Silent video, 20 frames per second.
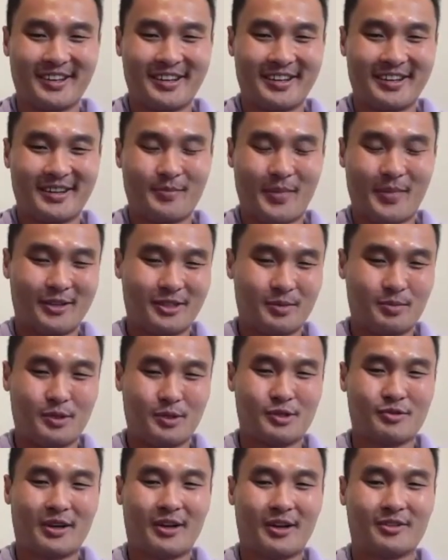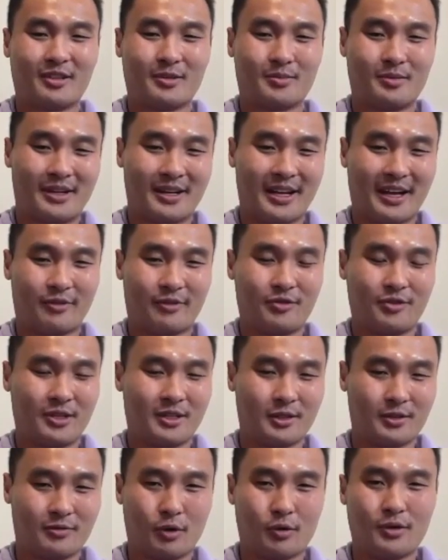biceps and triceps, and I've seen
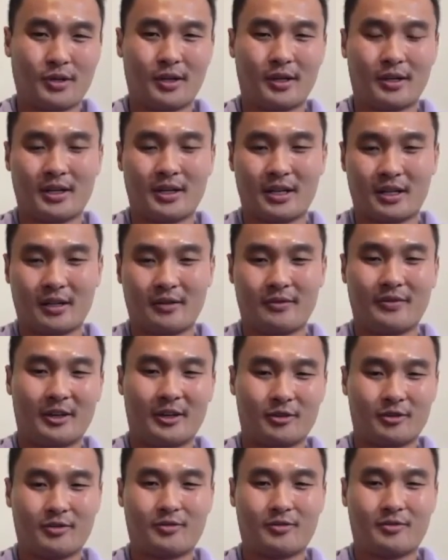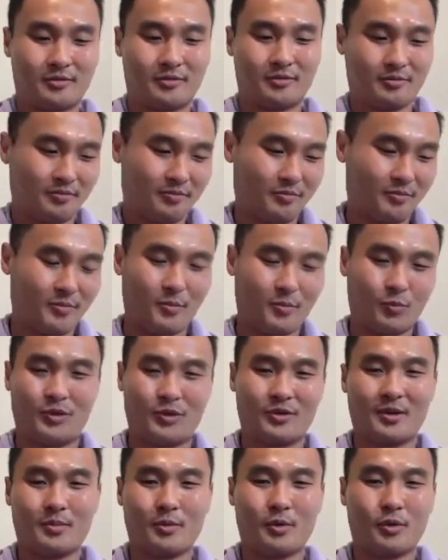rotator cuff as we see
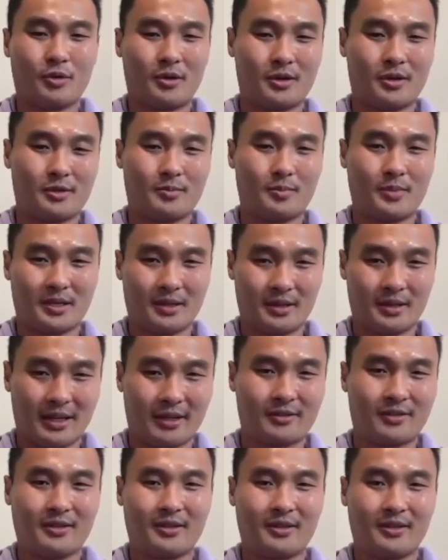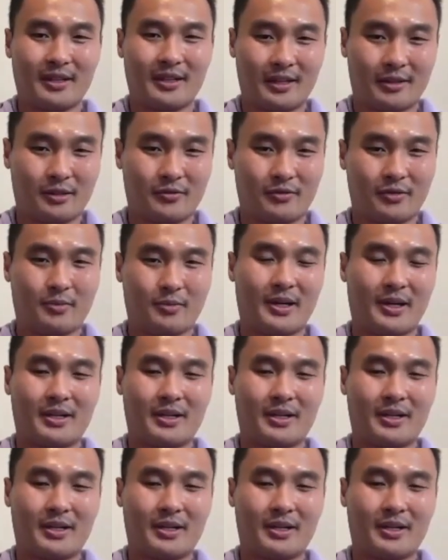more to be less and less of a big